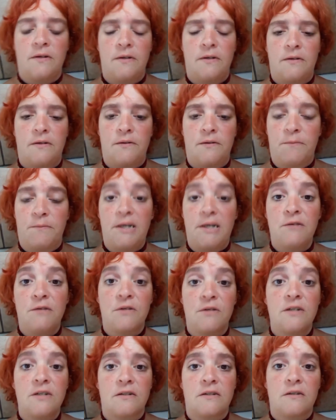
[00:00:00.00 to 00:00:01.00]
And the main
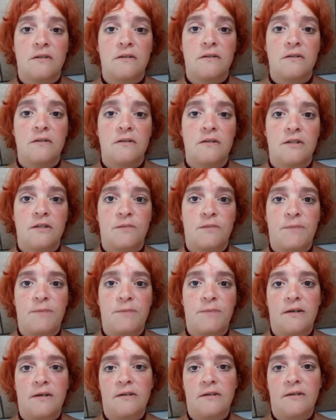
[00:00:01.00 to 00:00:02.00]
reason is
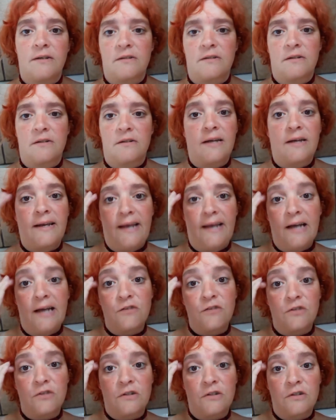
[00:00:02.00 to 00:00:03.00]
because the
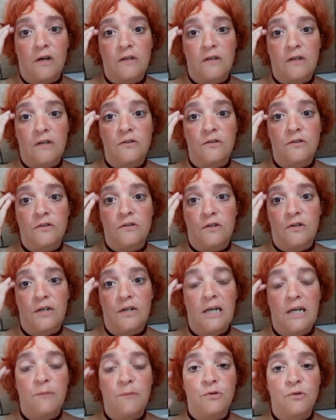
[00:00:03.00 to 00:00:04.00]
psychiatric doctors are
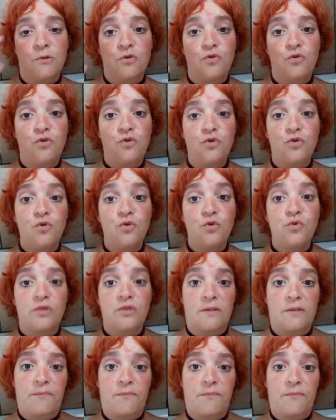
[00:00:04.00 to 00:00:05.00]
able to do
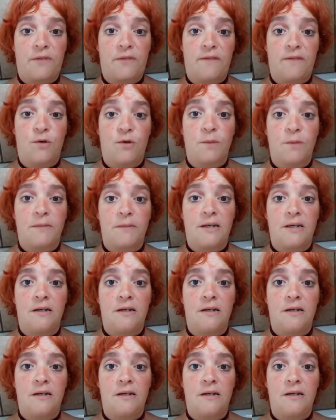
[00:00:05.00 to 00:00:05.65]
something for me.